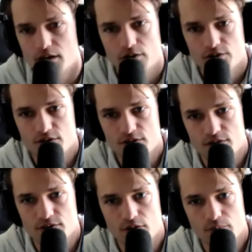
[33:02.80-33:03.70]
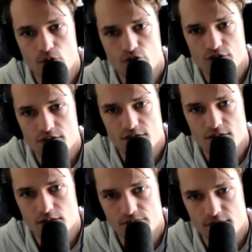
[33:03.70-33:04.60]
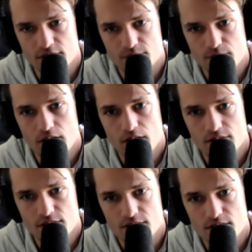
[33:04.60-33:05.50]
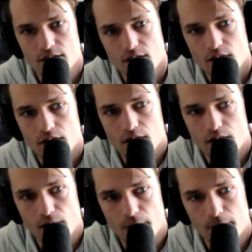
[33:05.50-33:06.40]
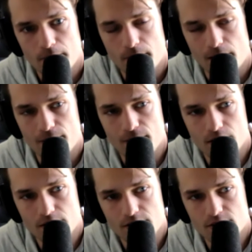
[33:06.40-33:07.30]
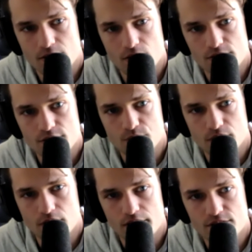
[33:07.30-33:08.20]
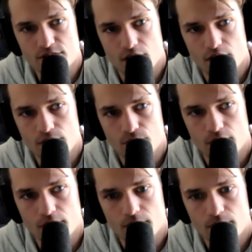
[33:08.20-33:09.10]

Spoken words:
else's emotions and lived experiences, but I think it can also be a necessary thing.